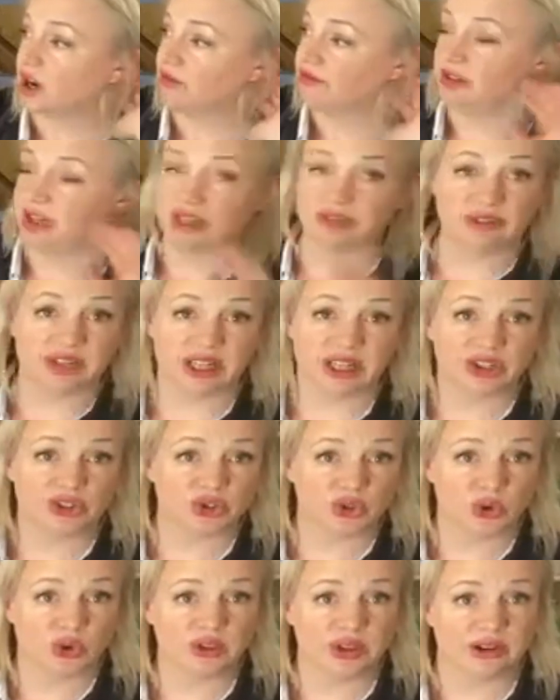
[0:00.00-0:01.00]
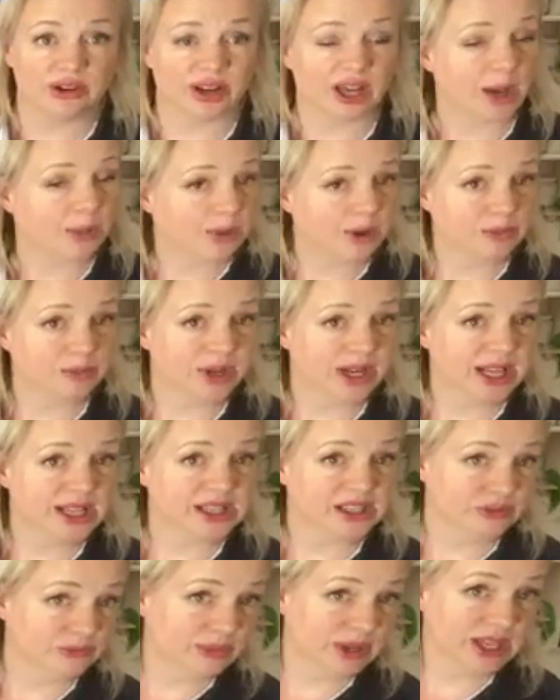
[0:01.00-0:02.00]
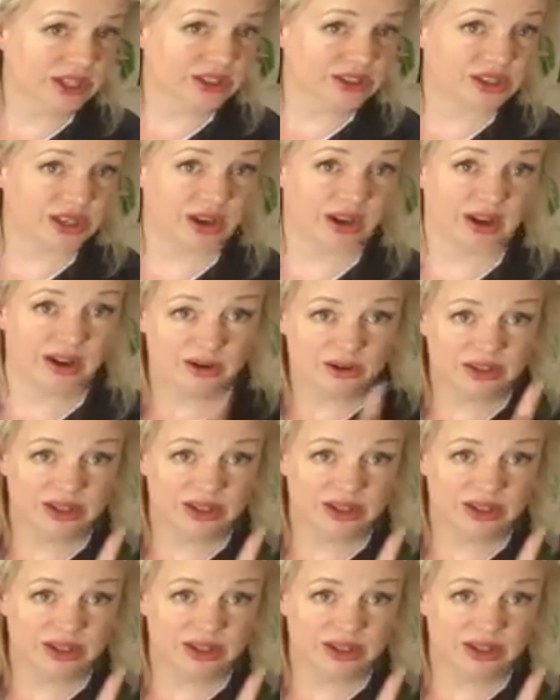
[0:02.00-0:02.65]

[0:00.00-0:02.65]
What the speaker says: are really, really short. They're a couple of minutes of me just going,